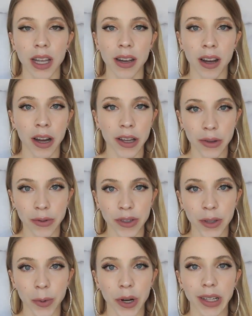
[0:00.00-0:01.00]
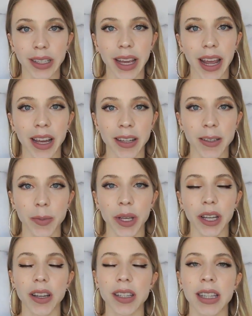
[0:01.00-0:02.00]
cannot use the word can't,
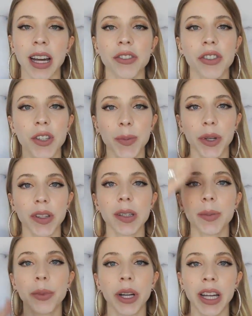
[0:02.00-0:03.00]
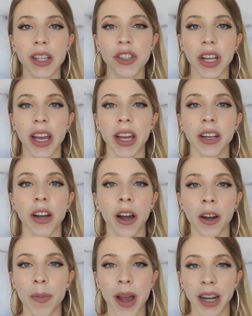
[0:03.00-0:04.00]
because that just puts a bridge, and
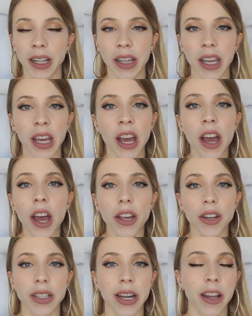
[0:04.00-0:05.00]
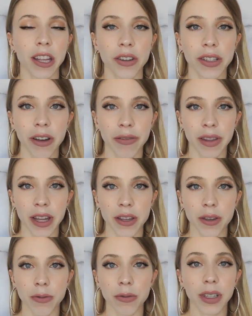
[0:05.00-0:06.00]
automatically you're telling yourself that
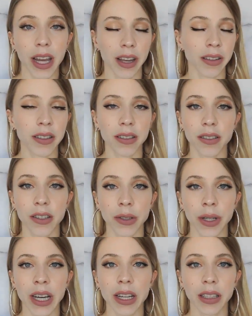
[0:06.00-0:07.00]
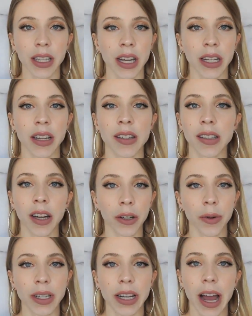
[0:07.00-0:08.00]
you can't do it, then it's
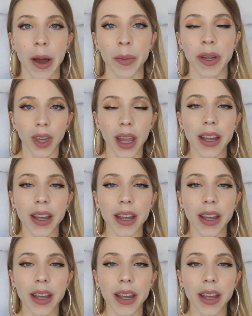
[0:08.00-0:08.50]
not going to happen,